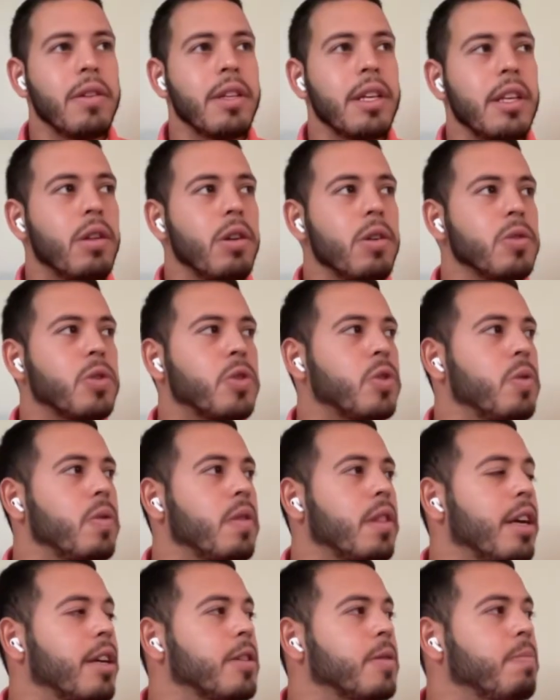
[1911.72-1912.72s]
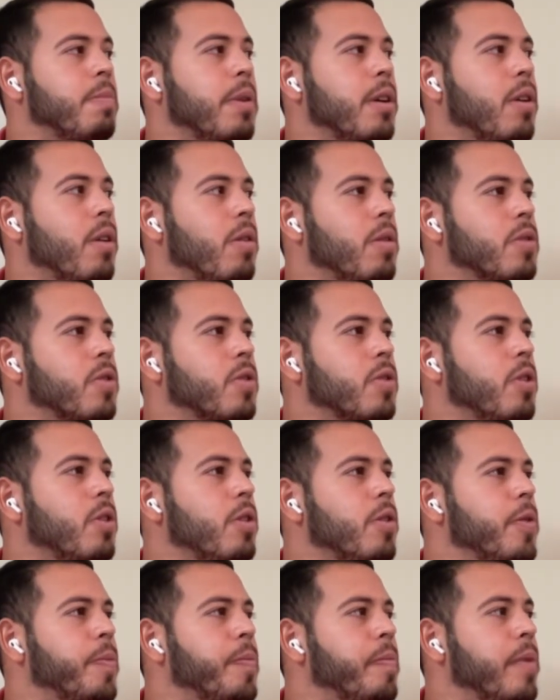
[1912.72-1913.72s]
only those two things, but
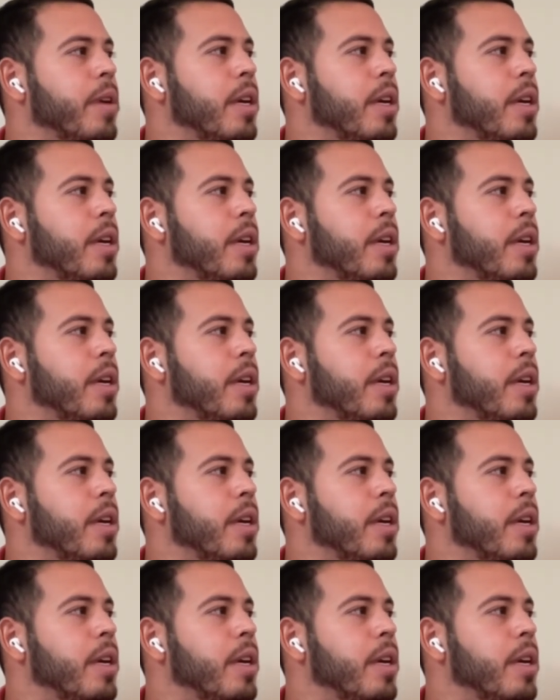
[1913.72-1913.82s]
also